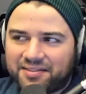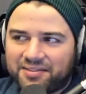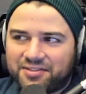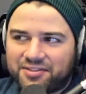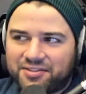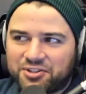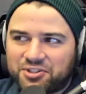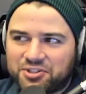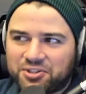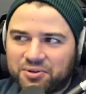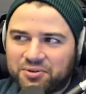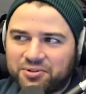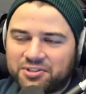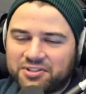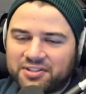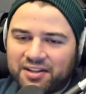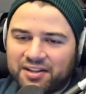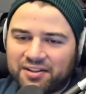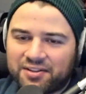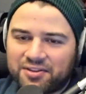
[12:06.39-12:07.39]
The show's
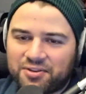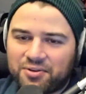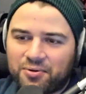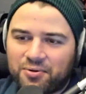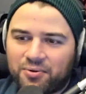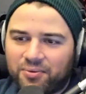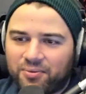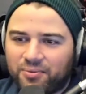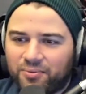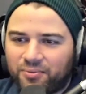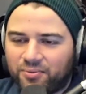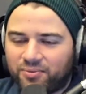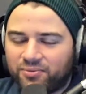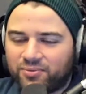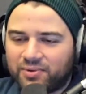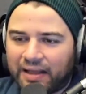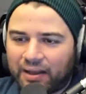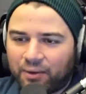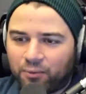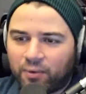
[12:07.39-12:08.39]
telling you
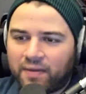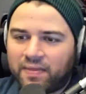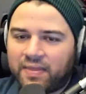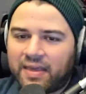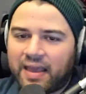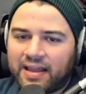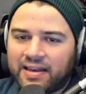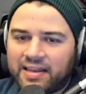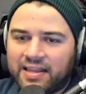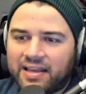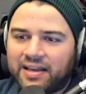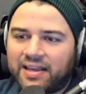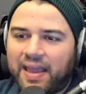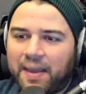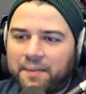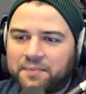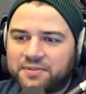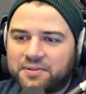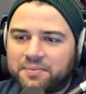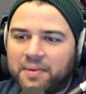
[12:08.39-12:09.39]
like when the idea
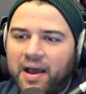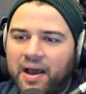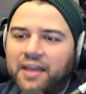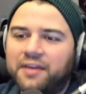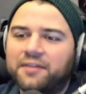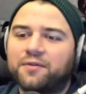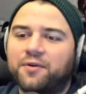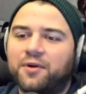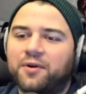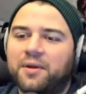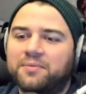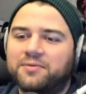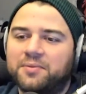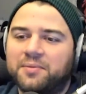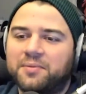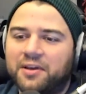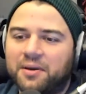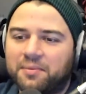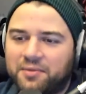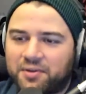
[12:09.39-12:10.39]
came to mind for him to
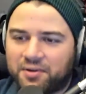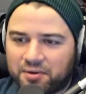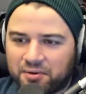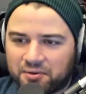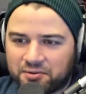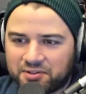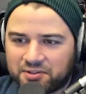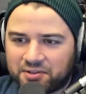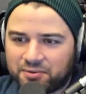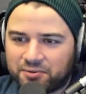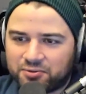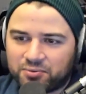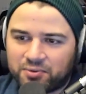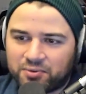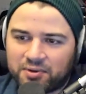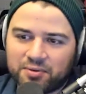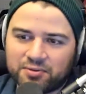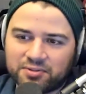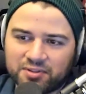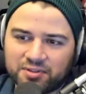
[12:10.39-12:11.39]
become the coach. And it was when
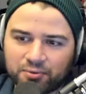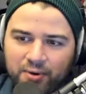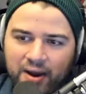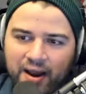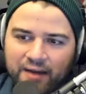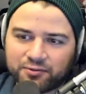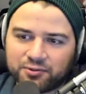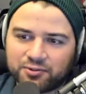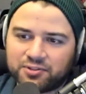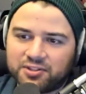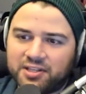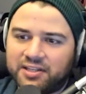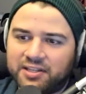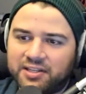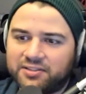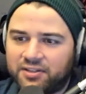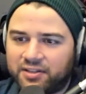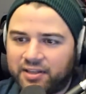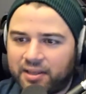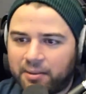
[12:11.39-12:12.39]
he was in the rafters seeing his
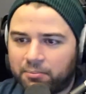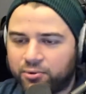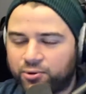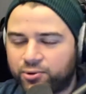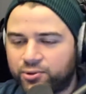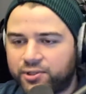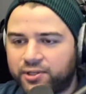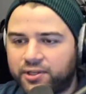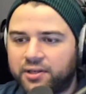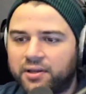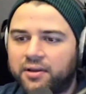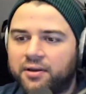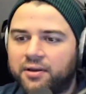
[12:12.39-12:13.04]
son get bullied.